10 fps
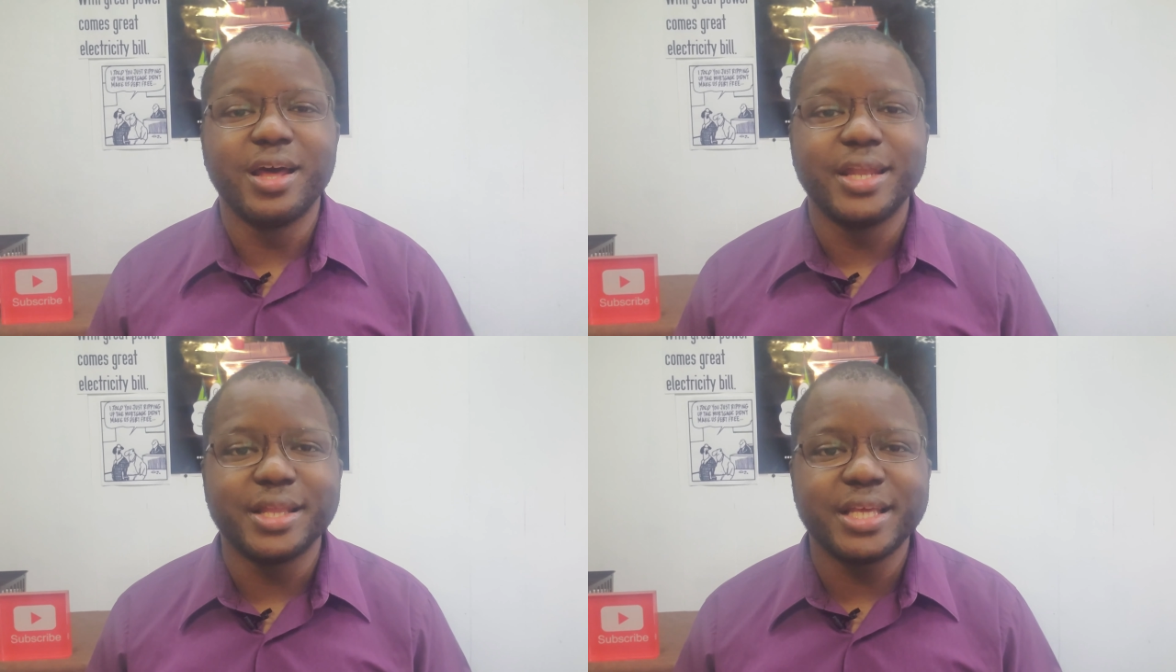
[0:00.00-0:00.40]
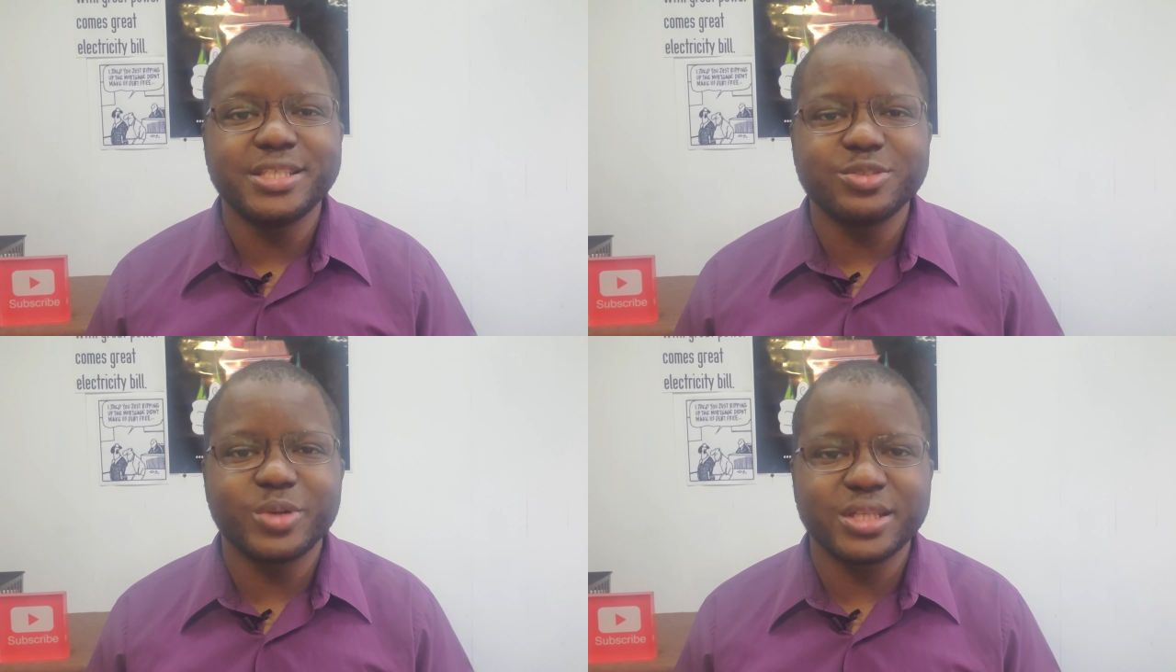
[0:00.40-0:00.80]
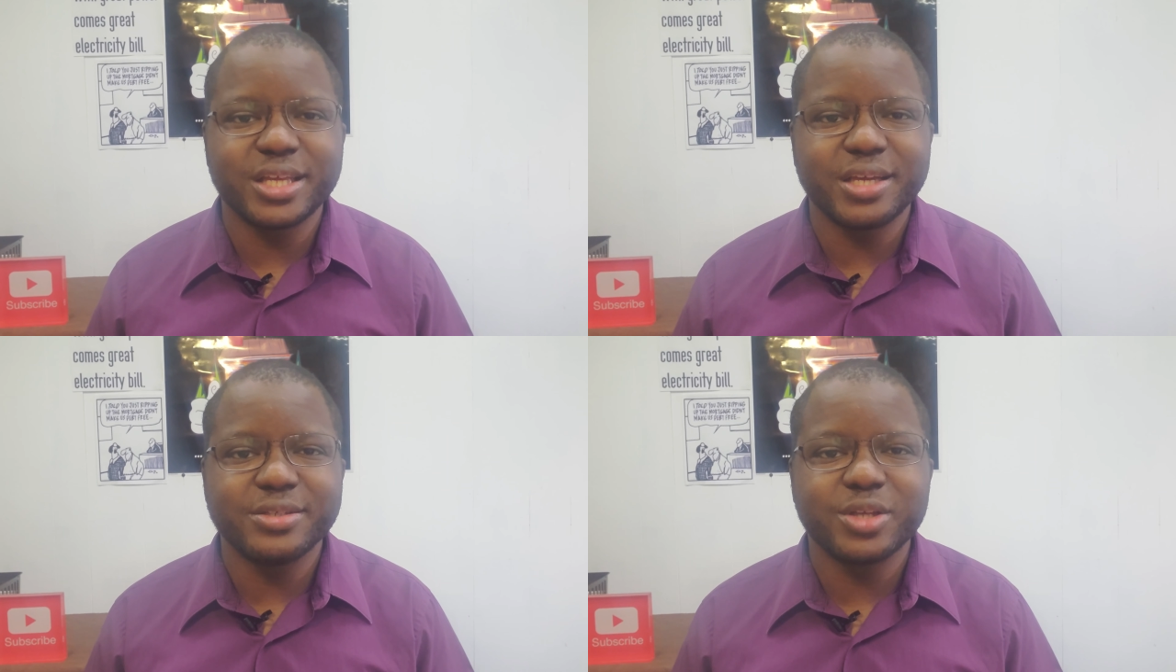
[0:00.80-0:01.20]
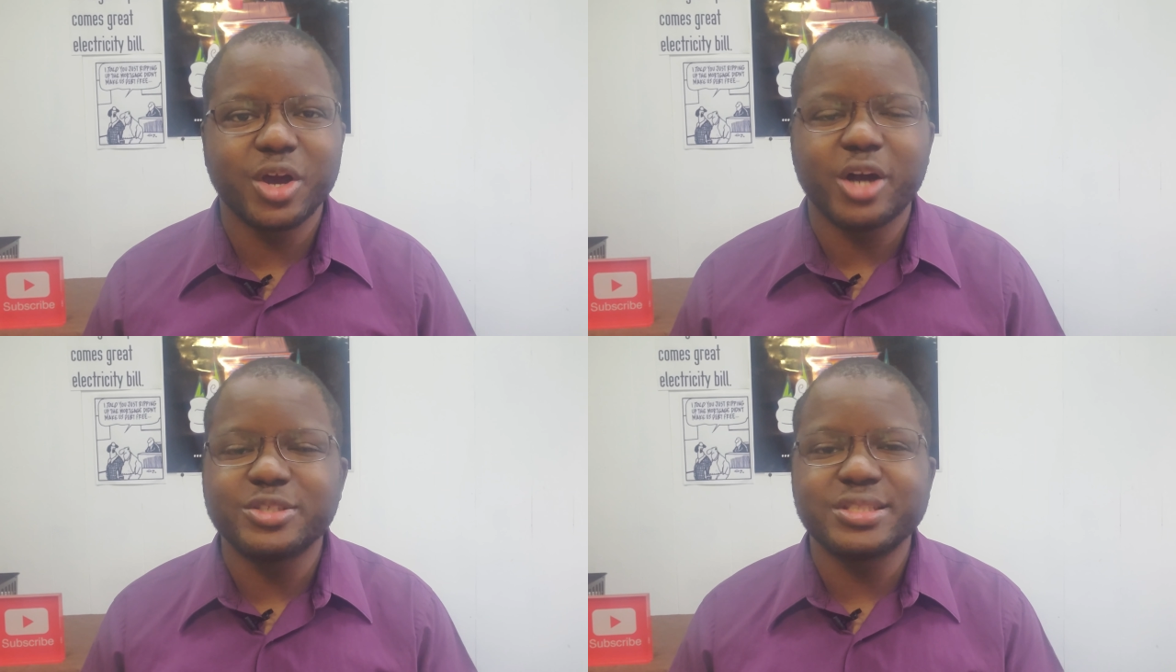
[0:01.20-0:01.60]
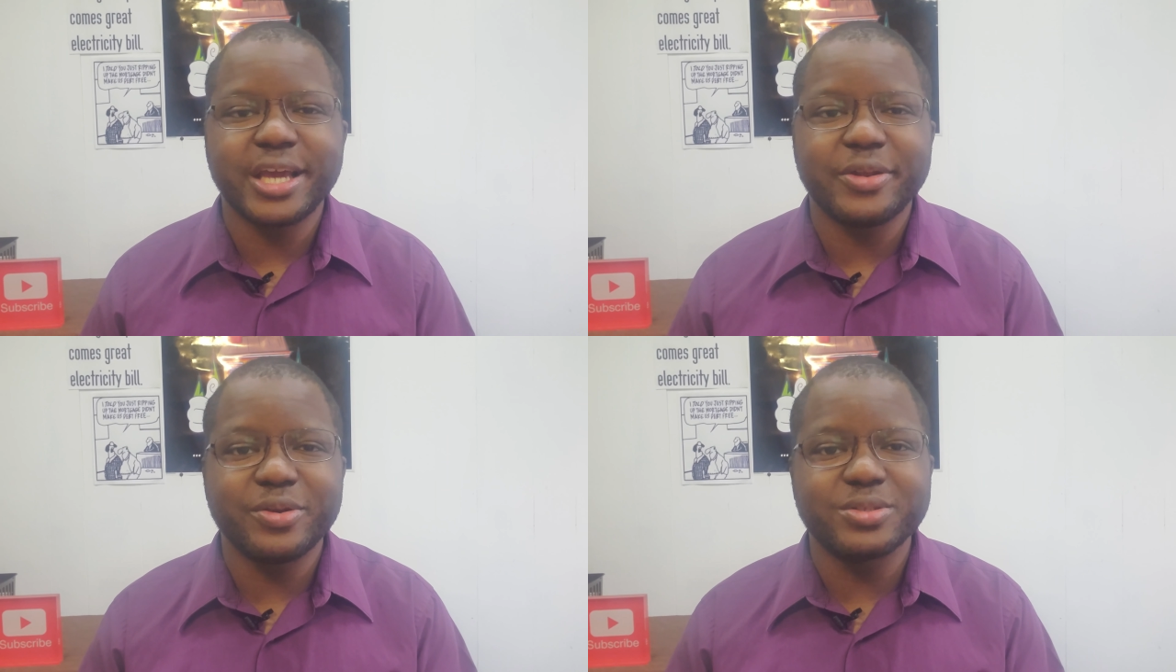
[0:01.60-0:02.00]
Now, these three things are
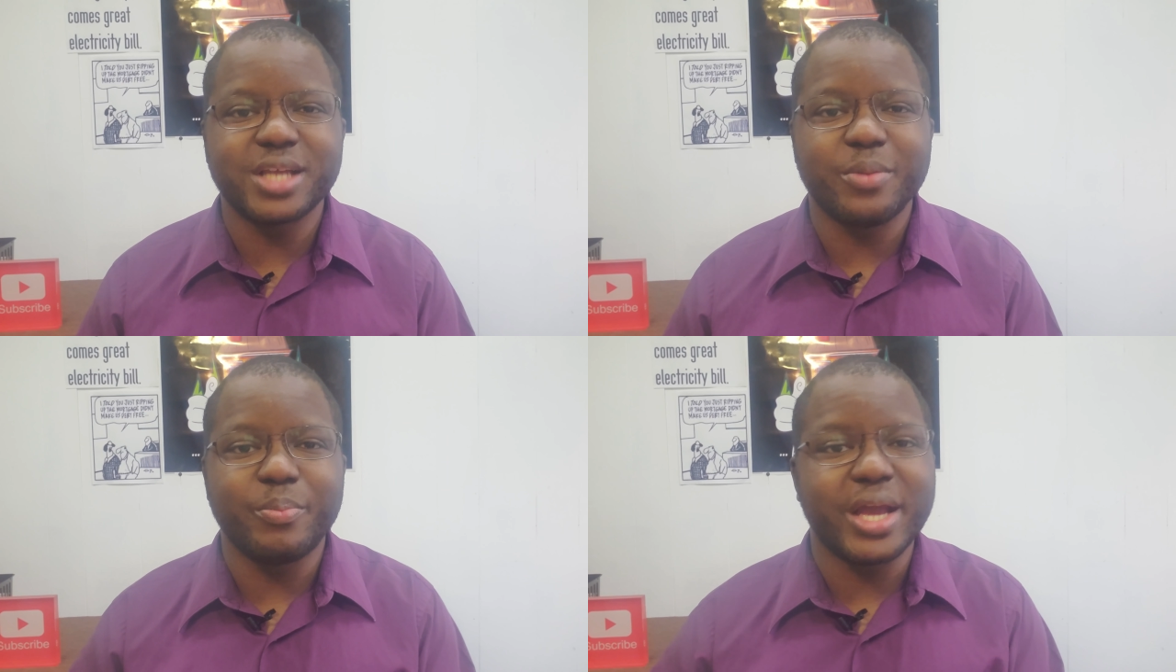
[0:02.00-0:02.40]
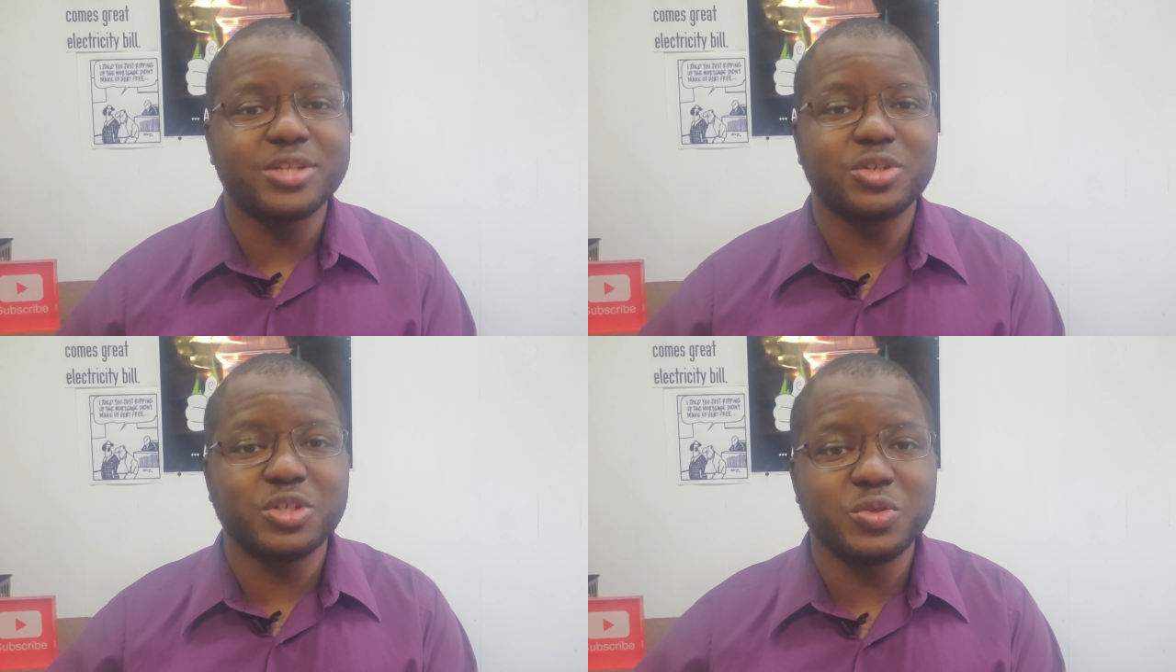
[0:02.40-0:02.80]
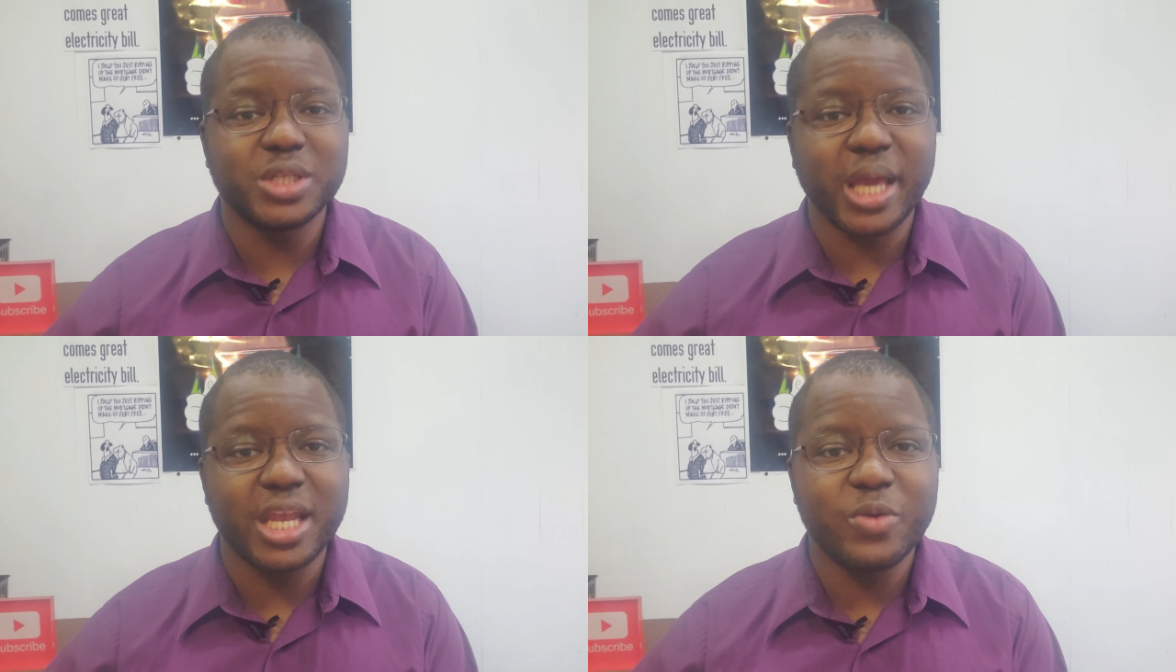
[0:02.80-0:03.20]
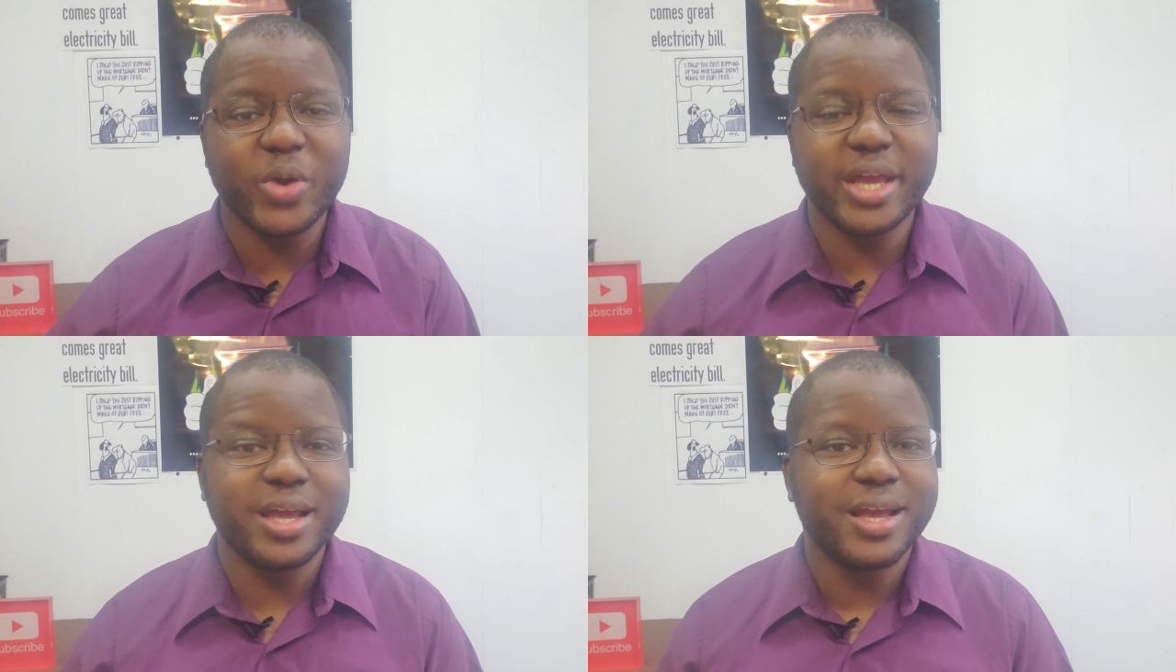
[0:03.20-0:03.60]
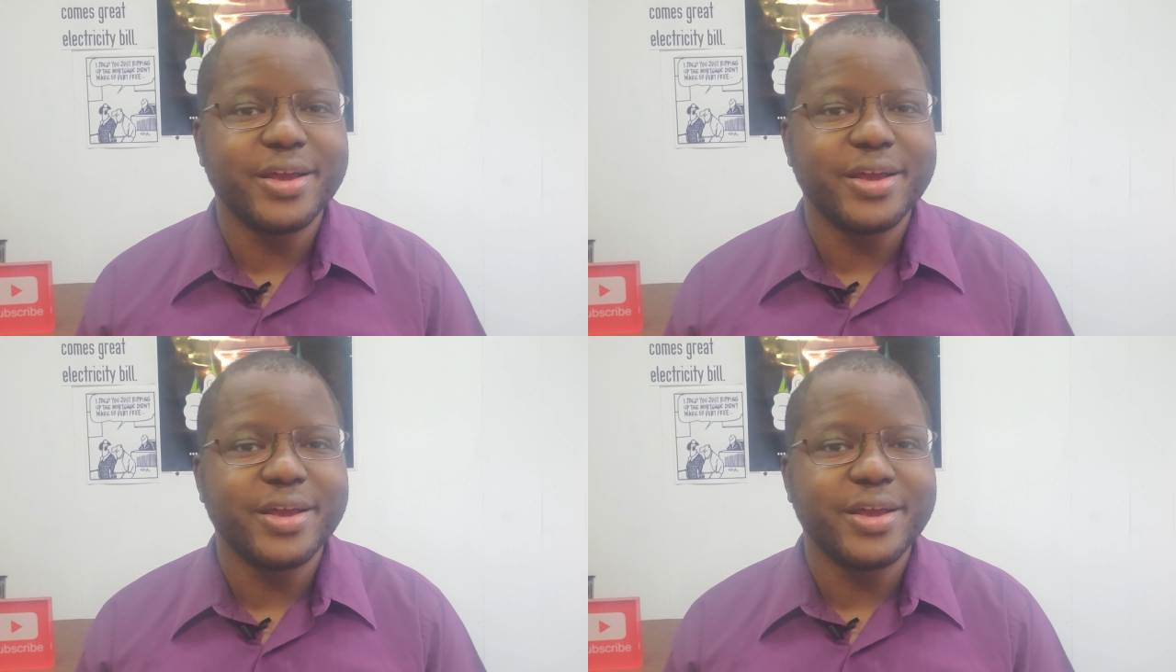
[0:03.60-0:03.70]
standards that banks are using anyway.